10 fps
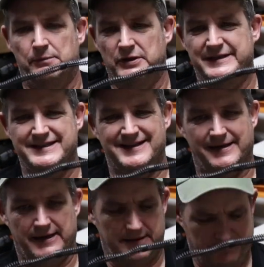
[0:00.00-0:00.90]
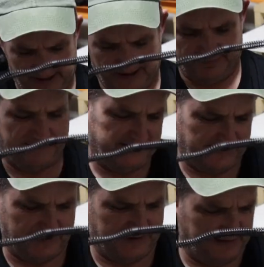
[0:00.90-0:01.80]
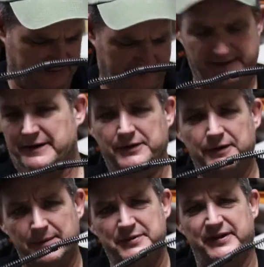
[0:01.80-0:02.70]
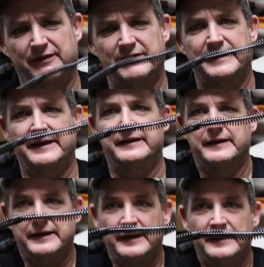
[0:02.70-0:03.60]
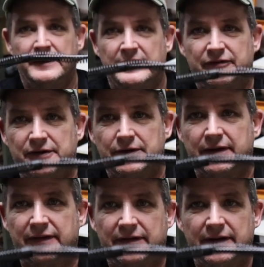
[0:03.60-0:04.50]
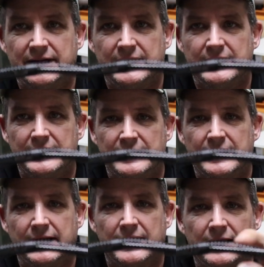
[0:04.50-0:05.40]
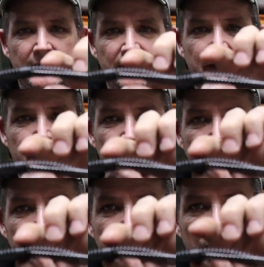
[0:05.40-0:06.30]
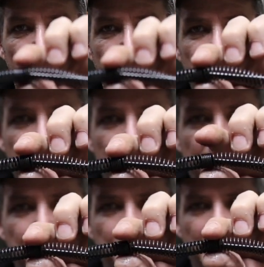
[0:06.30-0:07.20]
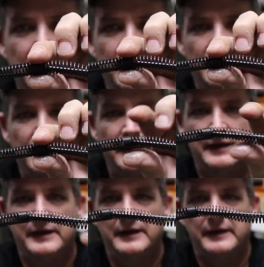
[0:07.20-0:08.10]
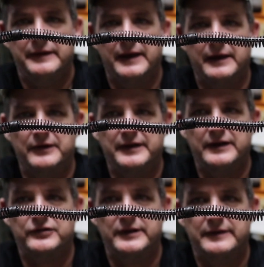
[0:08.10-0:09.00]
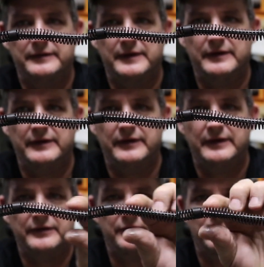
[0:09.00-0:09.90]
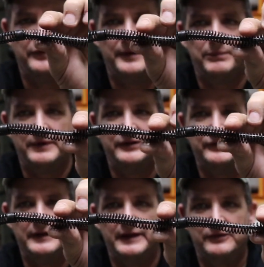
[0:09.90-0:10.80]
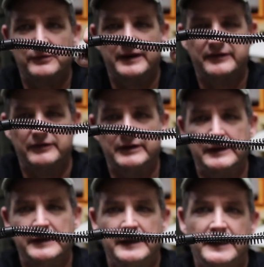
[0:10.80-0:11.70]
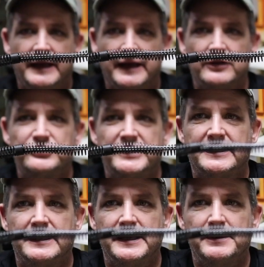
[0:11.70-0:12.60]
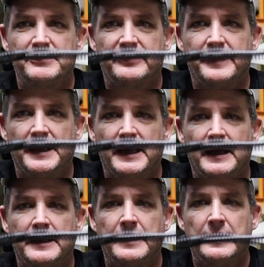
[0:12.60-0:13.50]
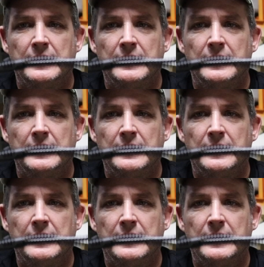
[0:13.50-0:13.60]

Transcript: Put these in an NPAP, this gun, and another M70. If you can see, it has these coils here in the middle that are touching. There's no separation like the rest of it. ALG claims that